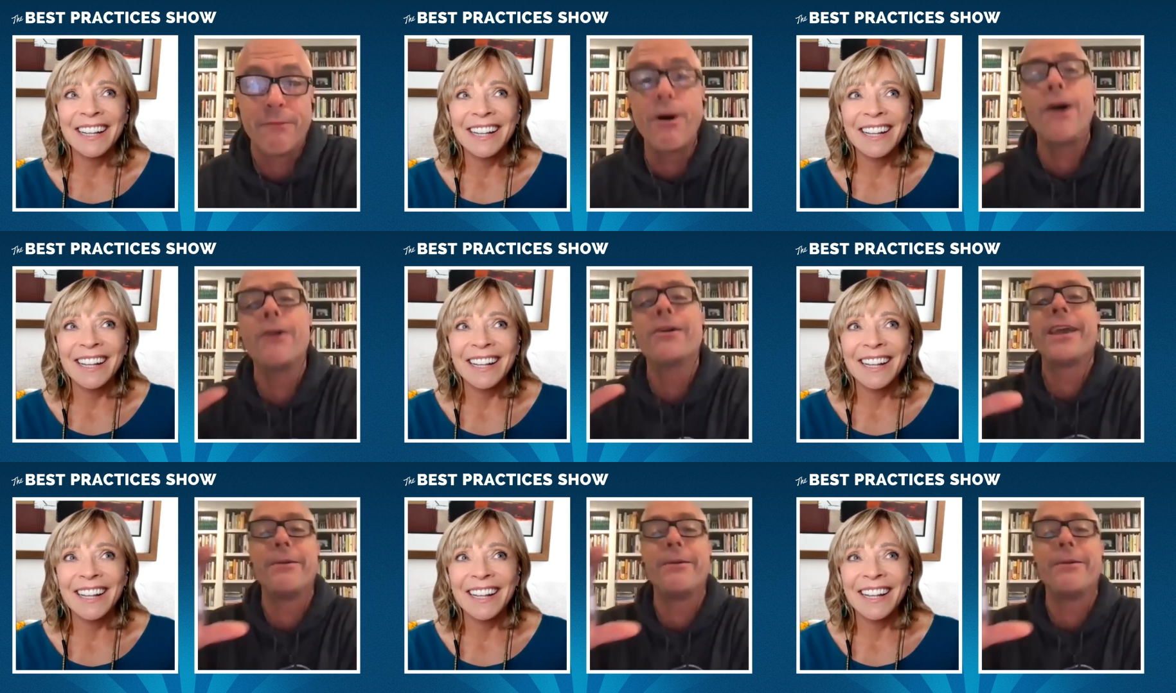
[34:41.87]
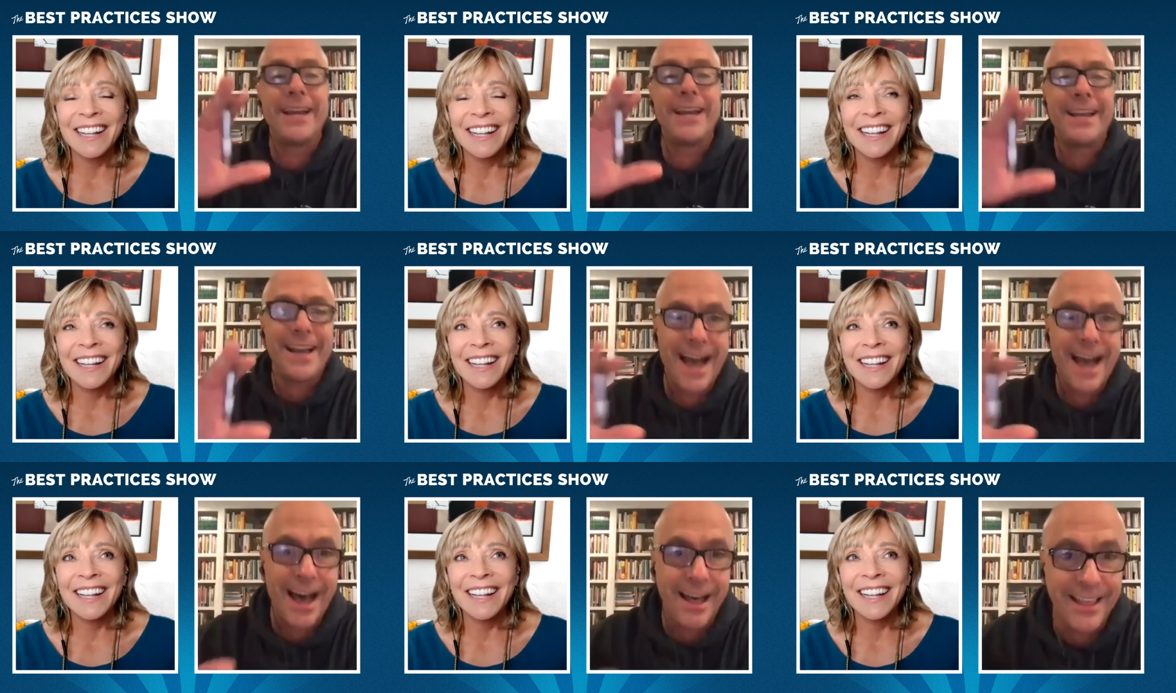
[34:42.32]
Speaker 1: Well, okay, wait,
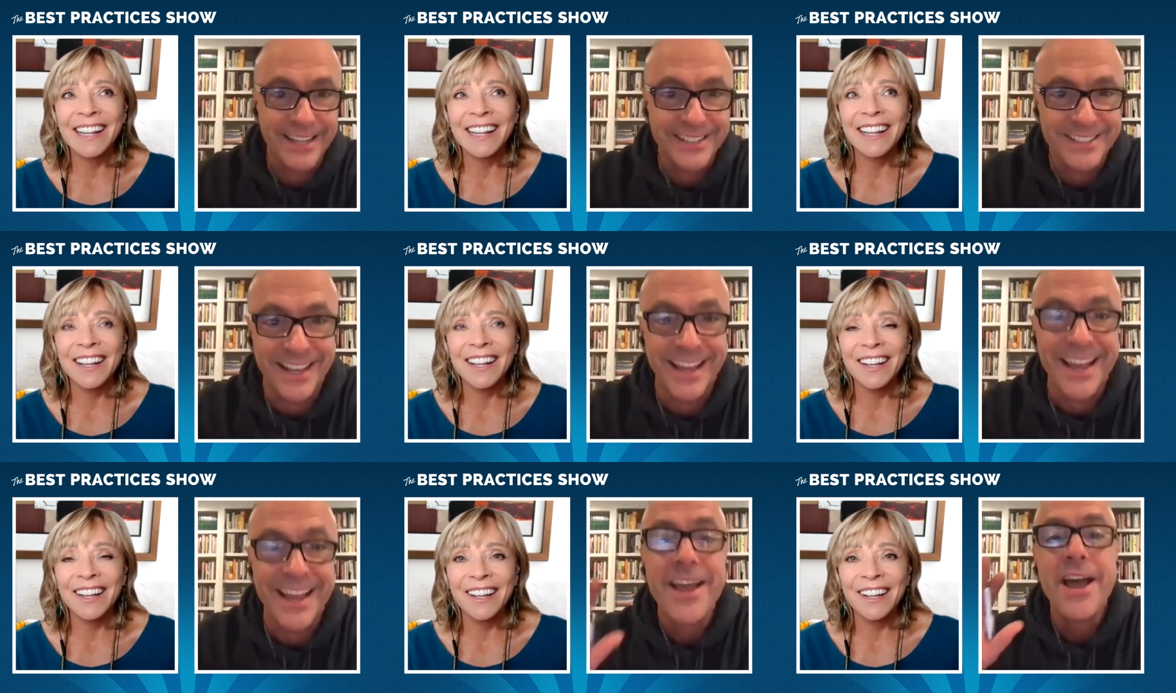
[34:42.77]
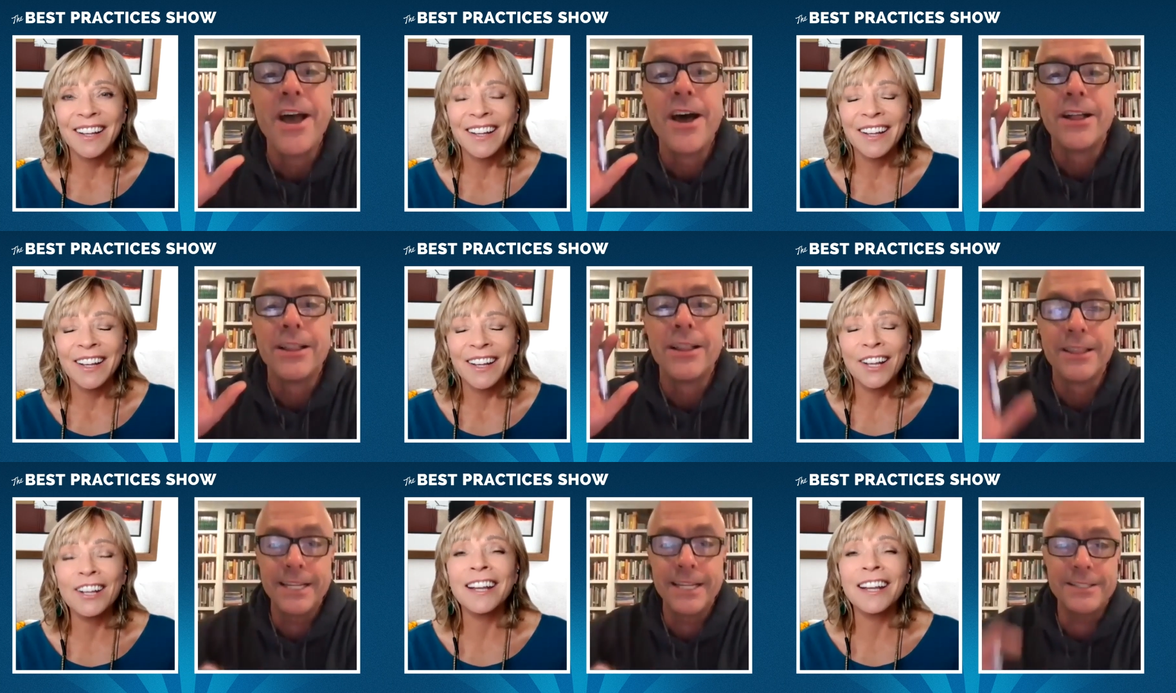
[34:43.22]
I'll answer
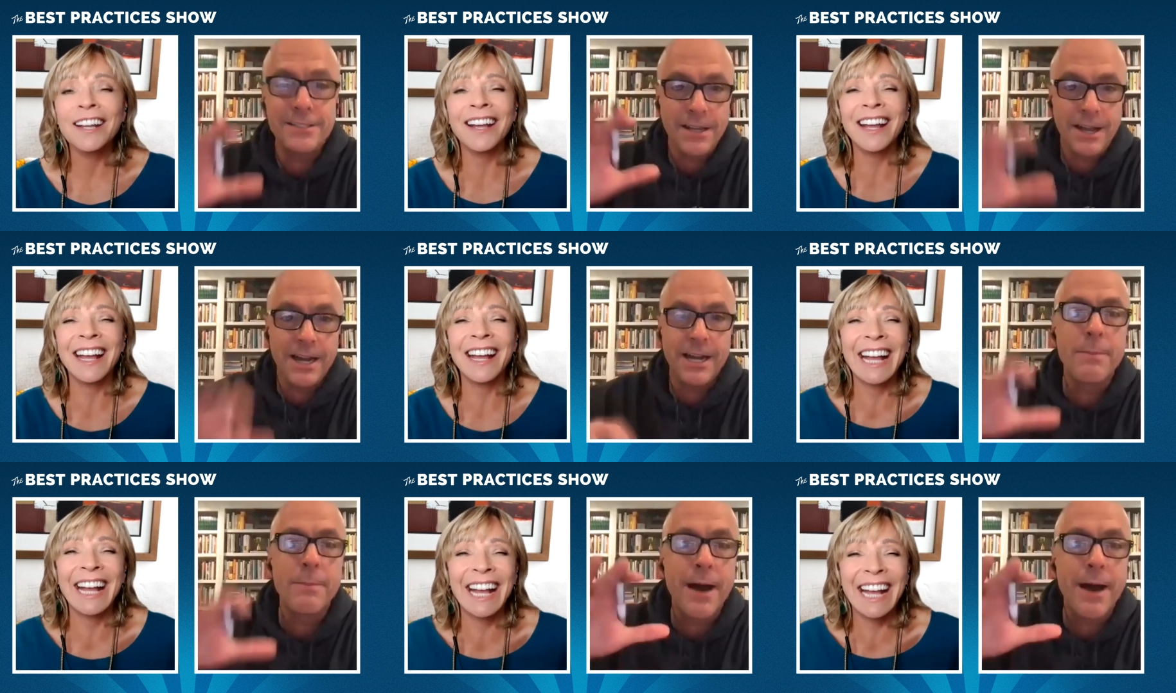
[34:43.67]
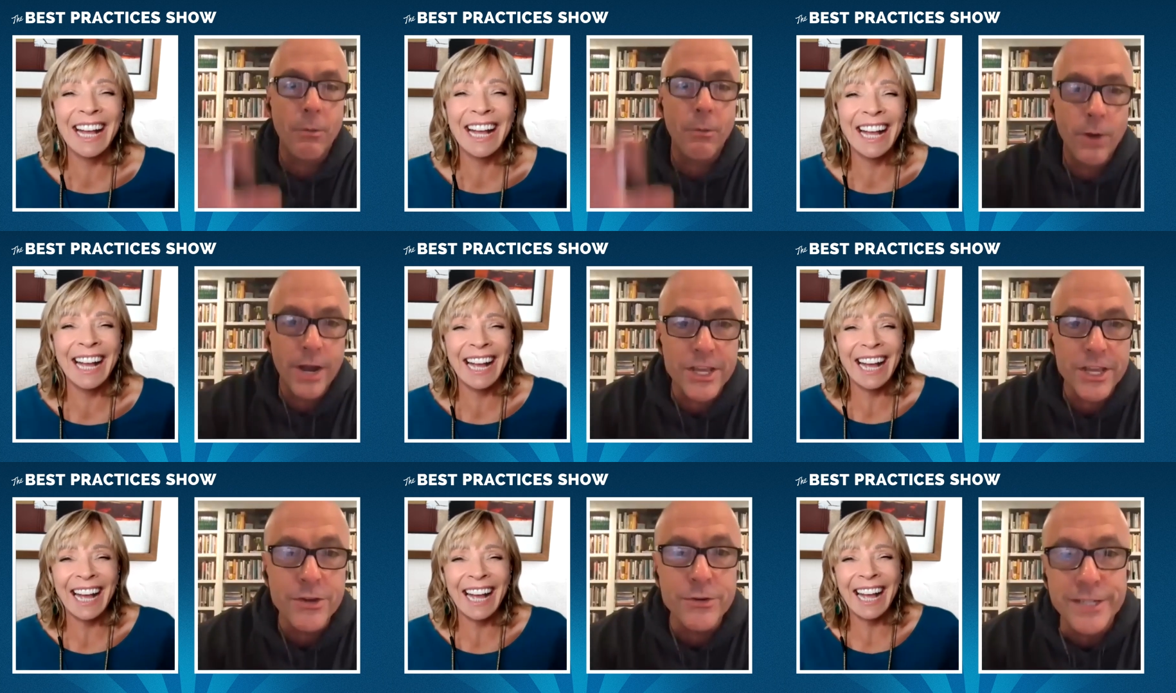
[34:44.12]
Let's okay. talk about
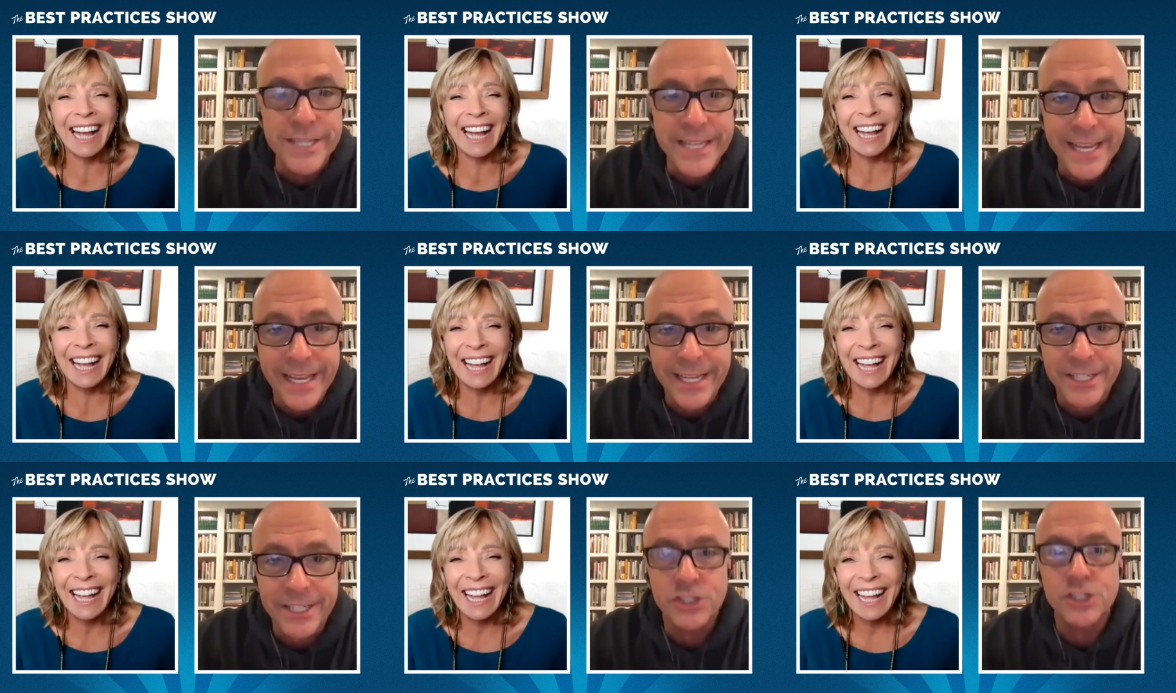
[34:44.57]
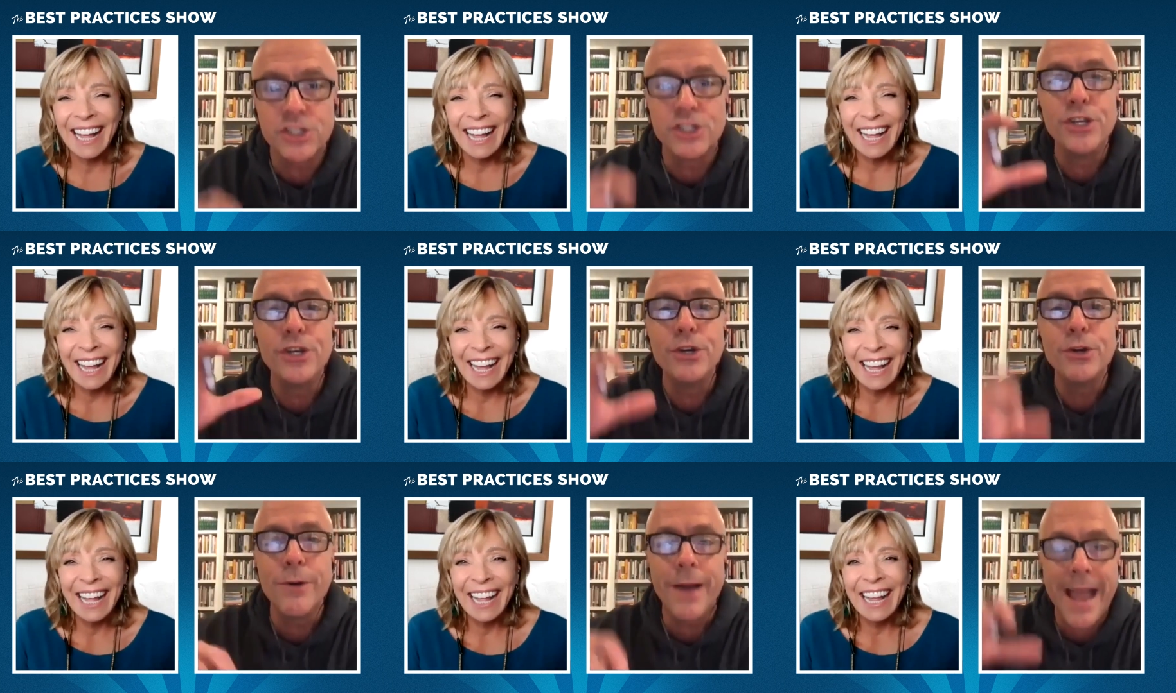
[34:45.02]
what you teach.
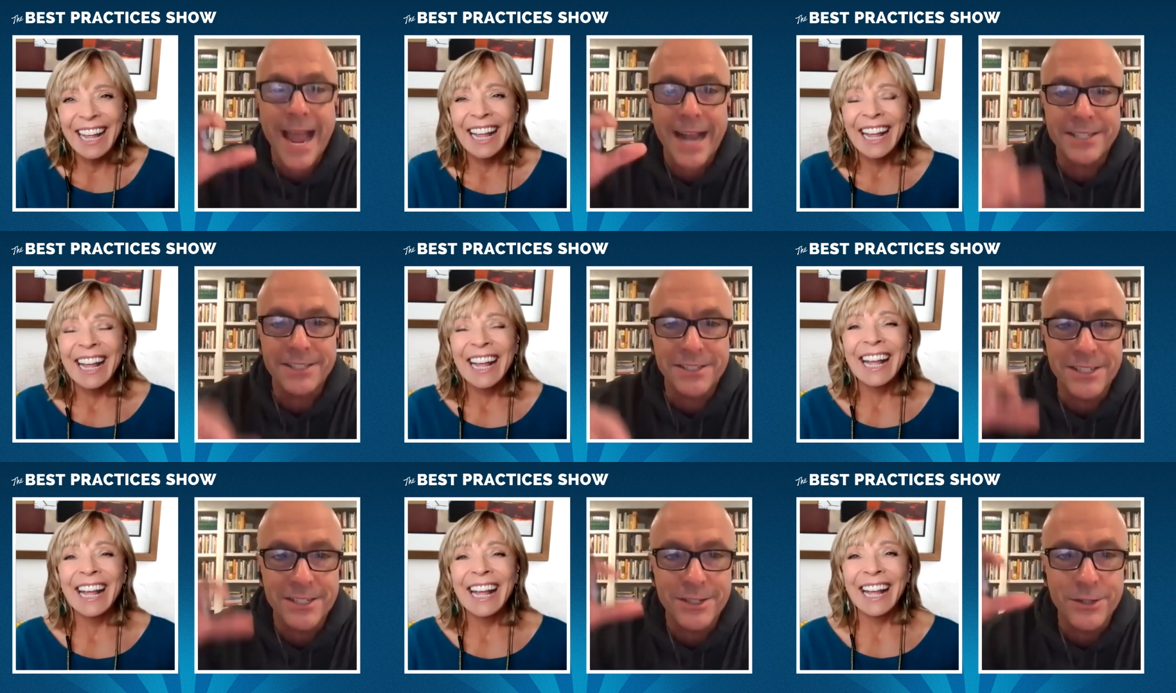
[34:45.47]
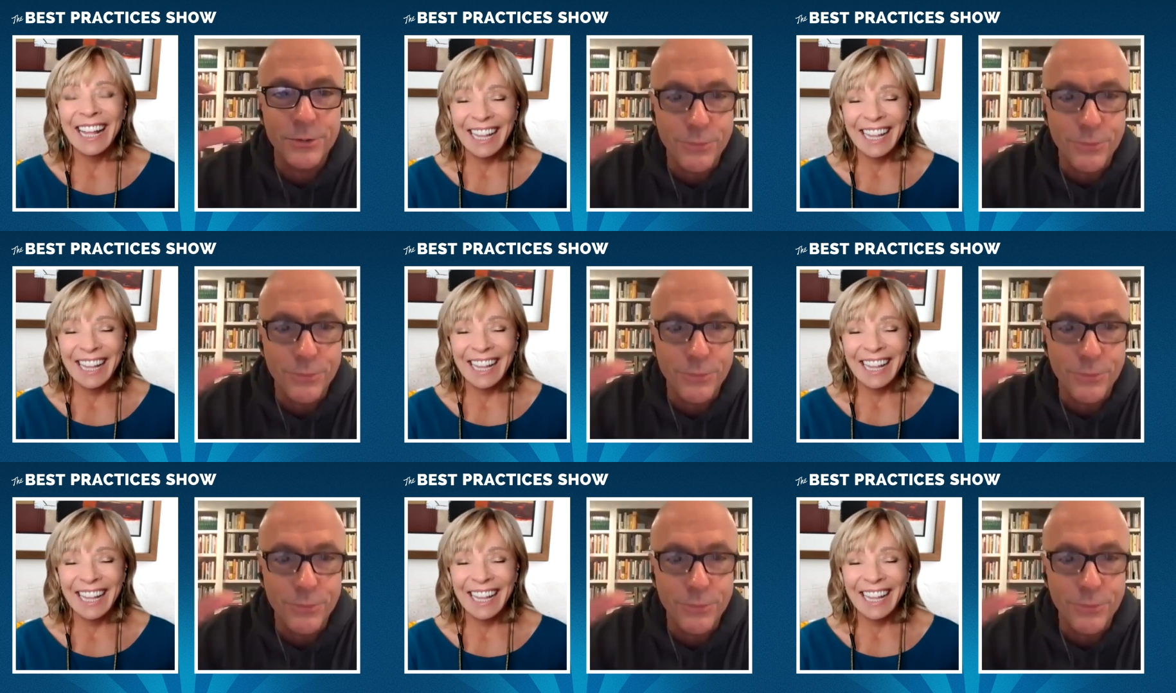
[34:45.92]
you actually do